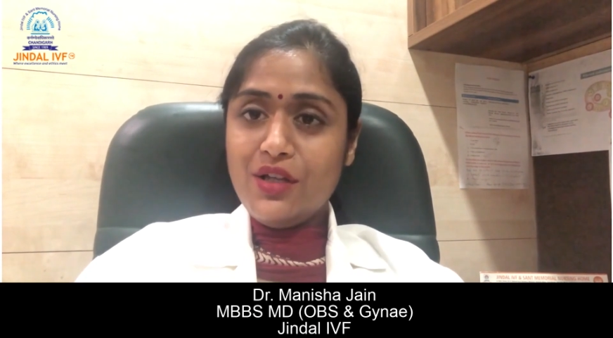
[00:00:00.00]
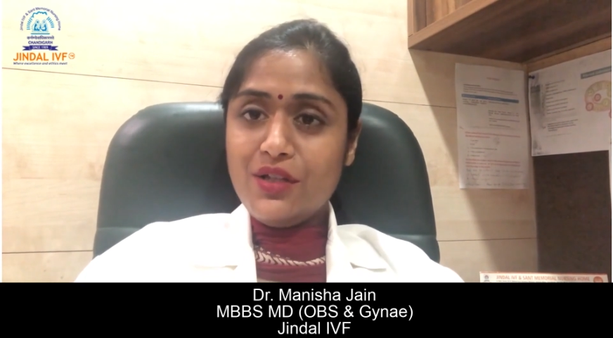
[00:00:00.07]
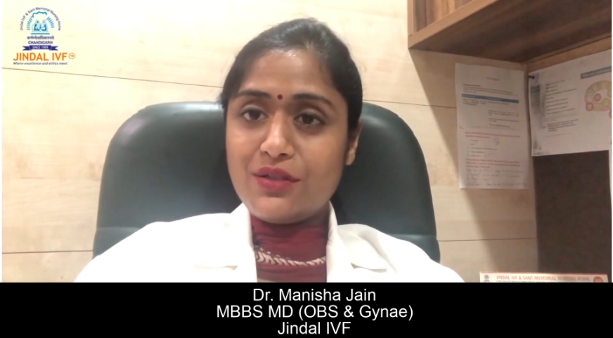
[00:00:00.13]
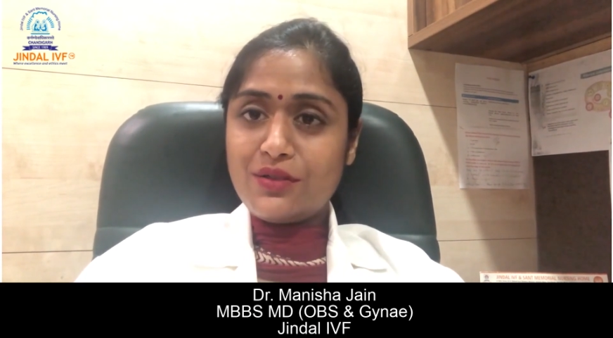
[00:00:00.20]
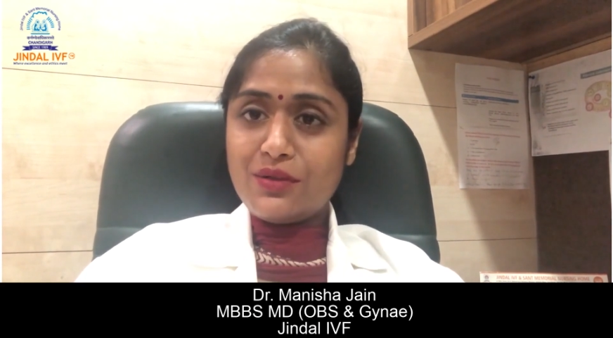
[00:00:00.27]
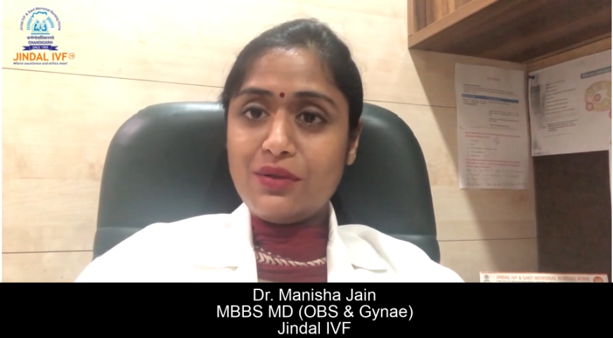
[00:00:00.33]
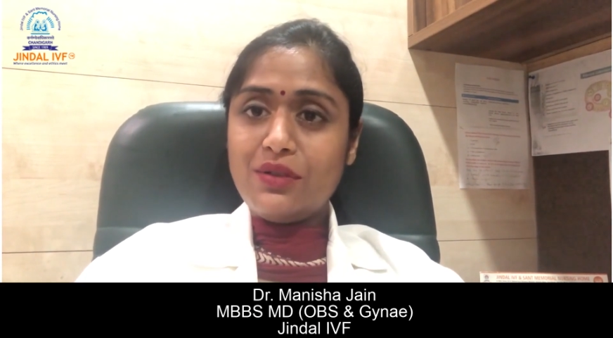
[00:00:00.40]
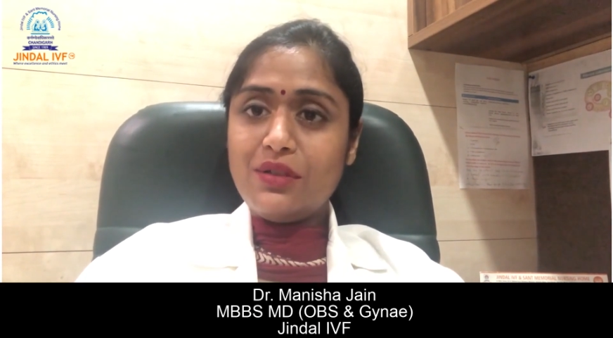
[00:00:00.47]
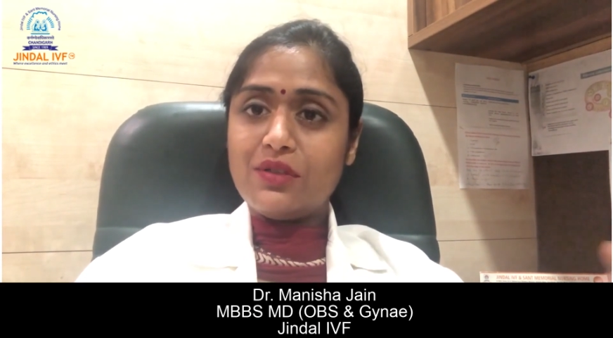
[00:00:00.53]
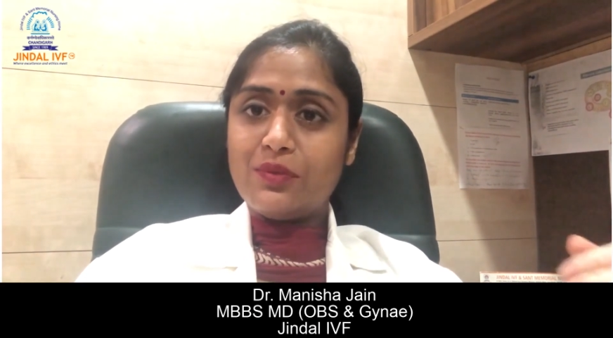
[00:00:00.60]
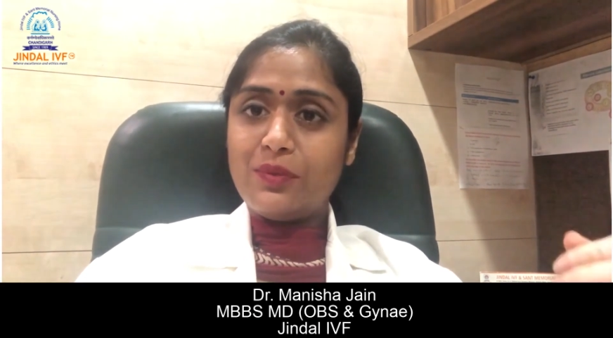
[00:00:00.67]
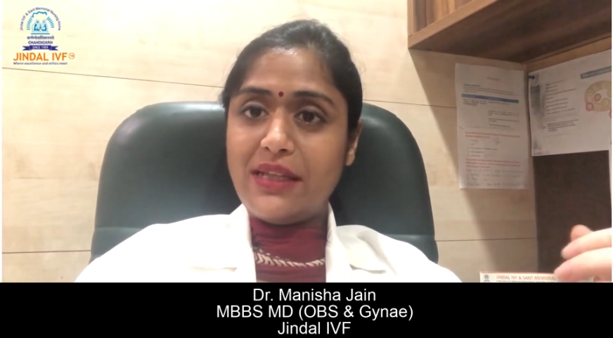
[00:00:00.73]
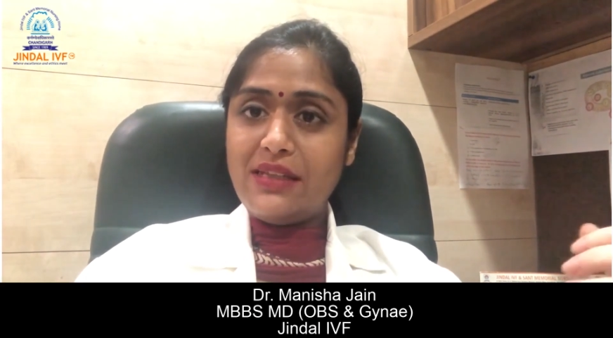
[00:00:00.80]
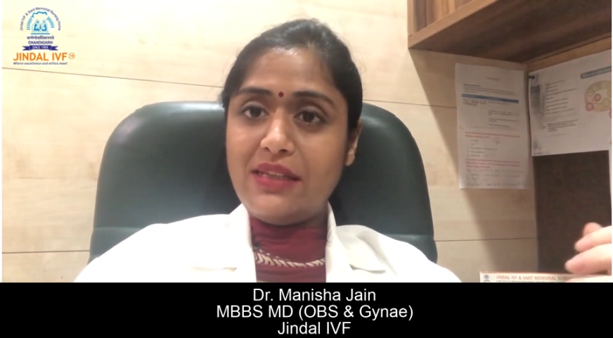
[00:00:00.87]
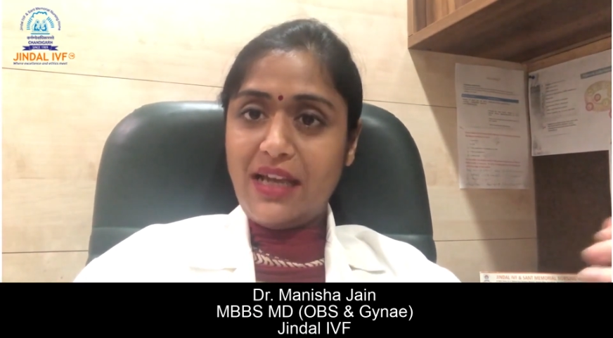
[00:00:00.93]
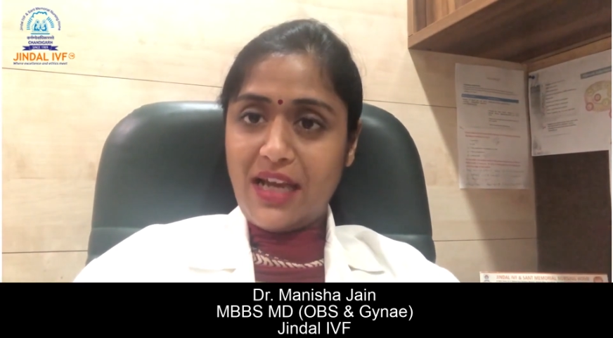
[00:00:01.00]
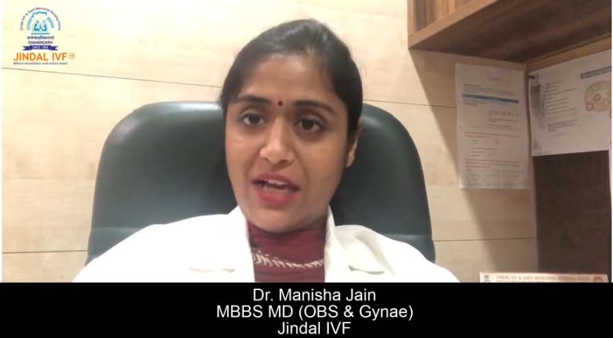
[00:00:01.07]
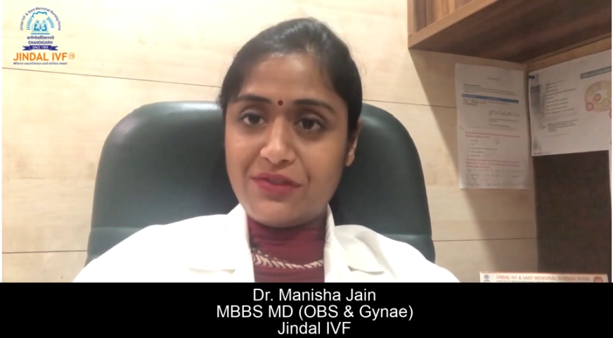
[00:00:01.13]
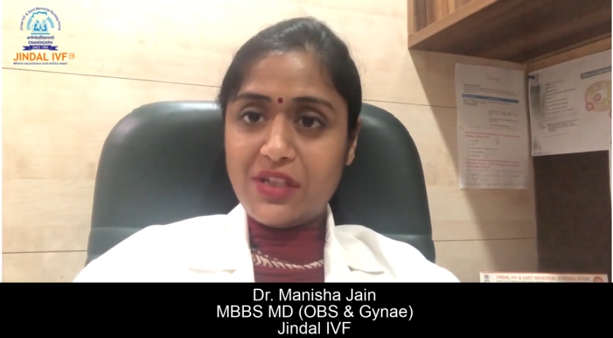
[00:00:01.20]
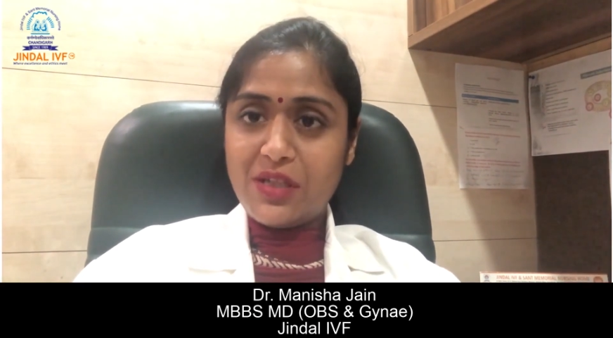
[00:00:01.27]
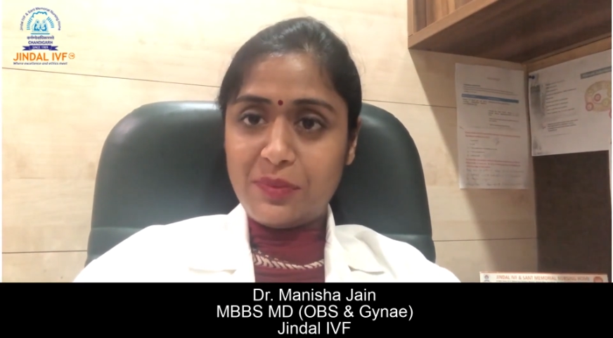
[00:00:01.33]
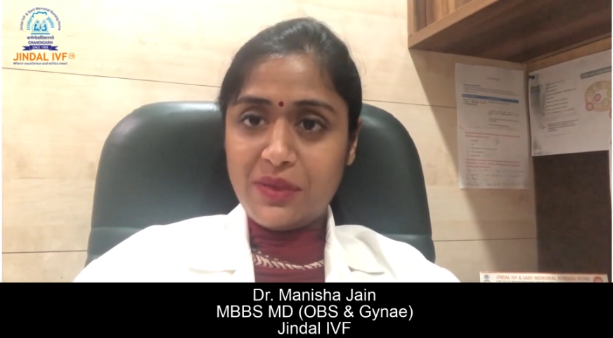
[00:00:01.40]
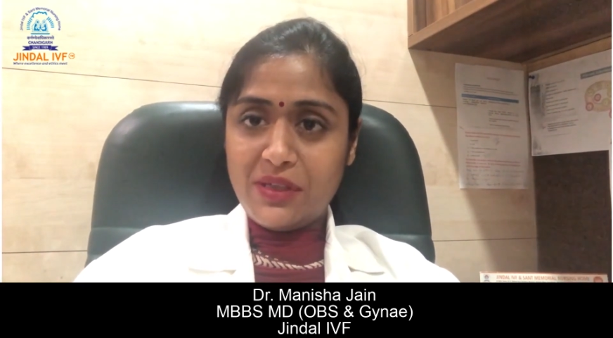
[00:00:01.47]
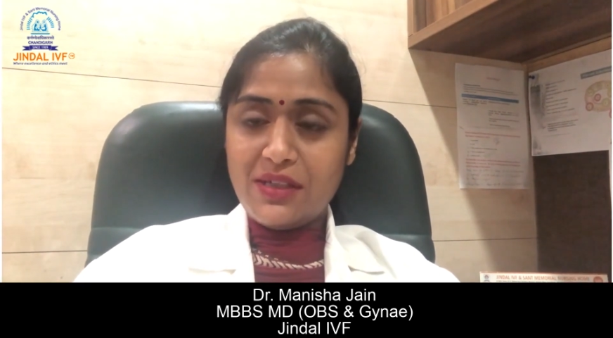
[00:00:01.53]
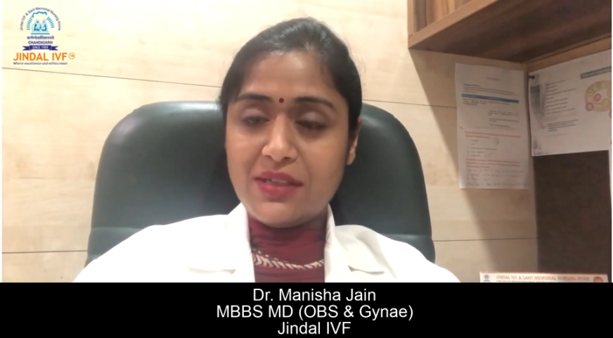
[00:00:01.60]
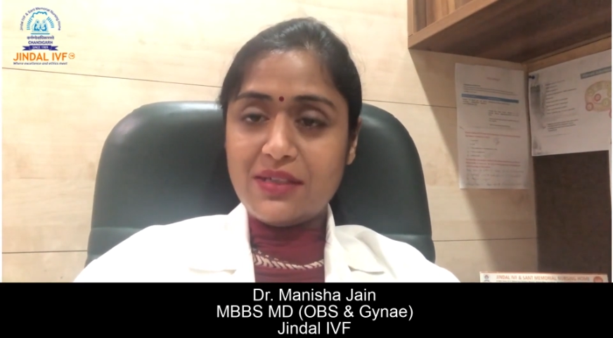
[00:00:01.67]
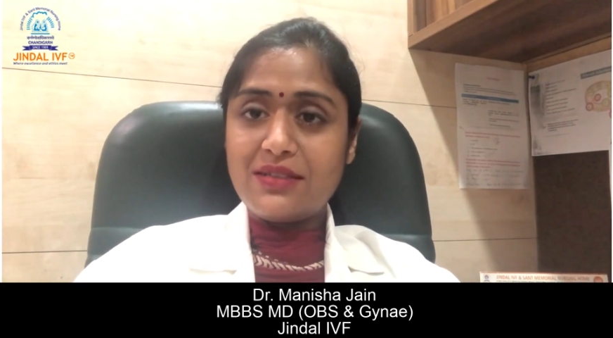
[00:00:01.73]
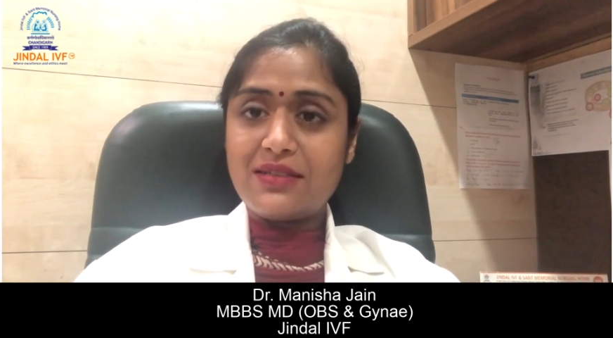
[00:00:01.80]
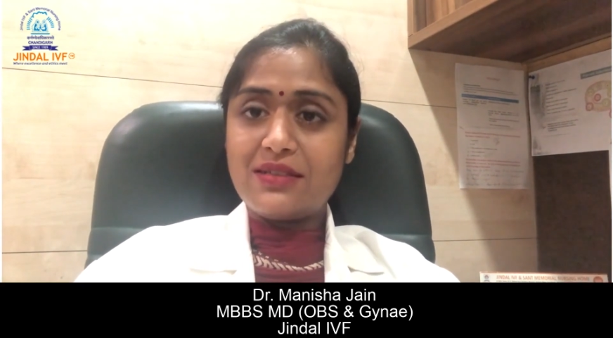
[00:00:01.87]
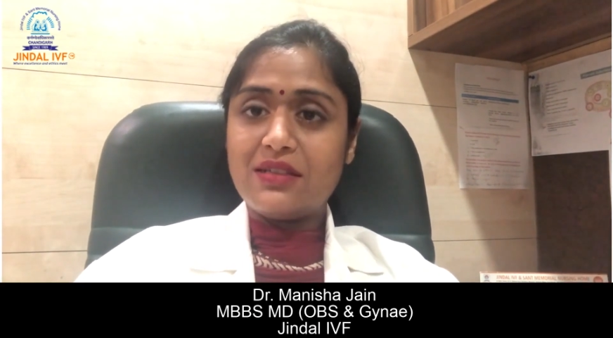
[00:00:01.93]
So when they have their
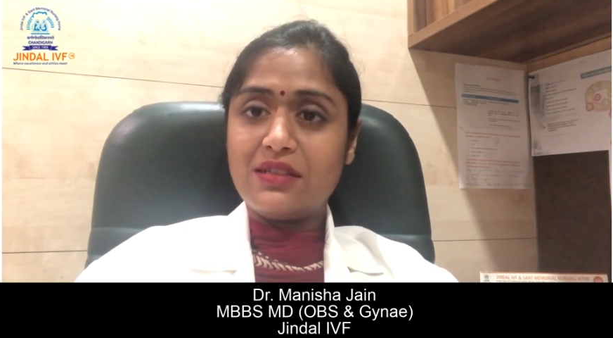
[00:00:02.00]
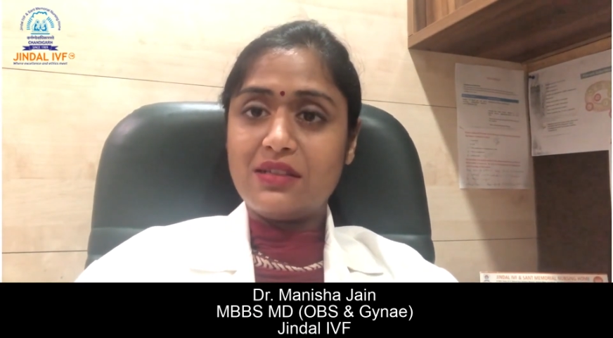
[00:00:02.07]
periods,